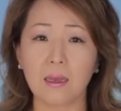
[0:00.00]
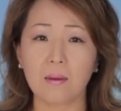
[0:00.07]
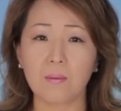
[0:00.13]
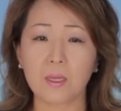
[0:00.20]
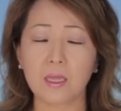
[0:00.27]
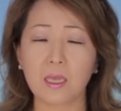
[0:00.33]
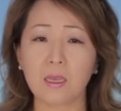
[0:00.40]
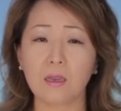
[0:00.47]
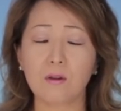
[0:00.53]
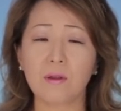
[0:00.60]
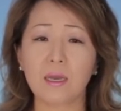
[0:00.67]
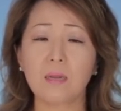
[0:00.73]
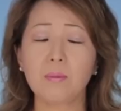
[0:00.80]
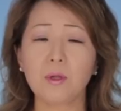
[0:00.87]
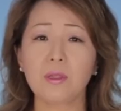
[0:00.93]
But the
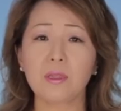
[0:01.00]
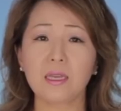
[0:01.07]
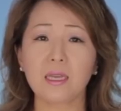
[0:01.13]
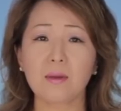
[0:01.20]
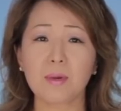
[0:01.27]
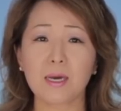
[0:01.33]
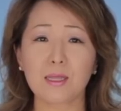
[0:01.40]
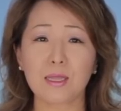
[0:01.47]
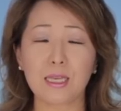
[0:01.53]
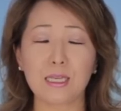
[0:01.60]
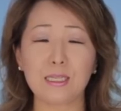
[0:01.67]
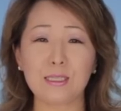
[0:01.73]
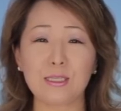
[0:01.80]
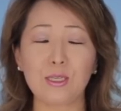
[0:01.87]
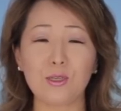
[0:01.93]
incredible thing about
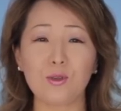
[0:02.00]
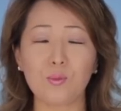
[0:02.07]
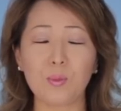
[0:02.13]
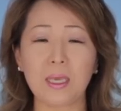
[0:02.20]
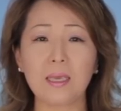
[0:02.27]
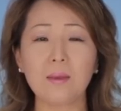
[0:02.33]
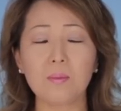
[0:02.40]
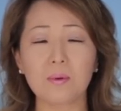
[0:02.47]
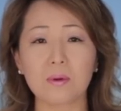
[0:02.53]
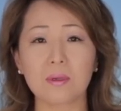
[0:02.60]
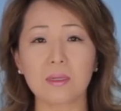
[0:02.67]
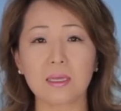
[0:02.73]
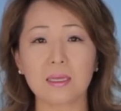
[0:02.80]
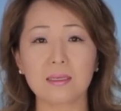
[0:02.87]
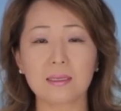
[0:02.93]
these two
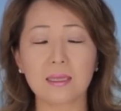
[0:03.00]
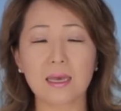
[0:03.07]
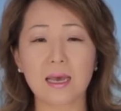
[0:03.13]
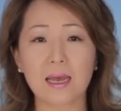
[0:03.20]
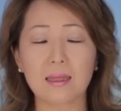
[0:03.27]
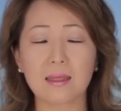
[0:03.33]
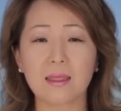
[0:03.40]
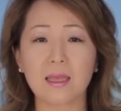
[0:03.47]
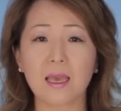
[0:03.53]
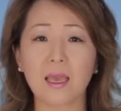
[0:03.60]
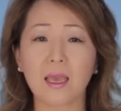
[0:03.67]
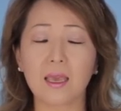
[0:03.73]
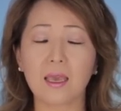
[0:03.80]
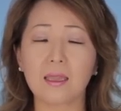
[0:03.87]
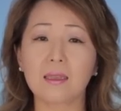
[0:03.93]
people is that
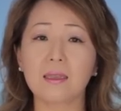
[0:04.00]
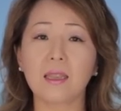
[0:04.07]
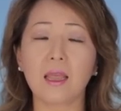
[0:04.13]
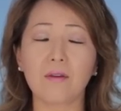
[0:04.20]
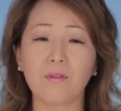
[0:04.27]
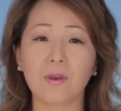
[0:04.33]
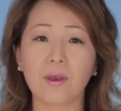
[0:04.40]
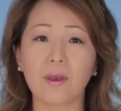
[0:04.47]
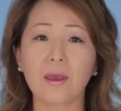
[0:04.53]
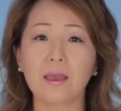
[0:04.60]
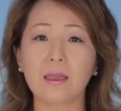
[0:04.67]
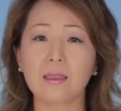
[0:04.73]
they never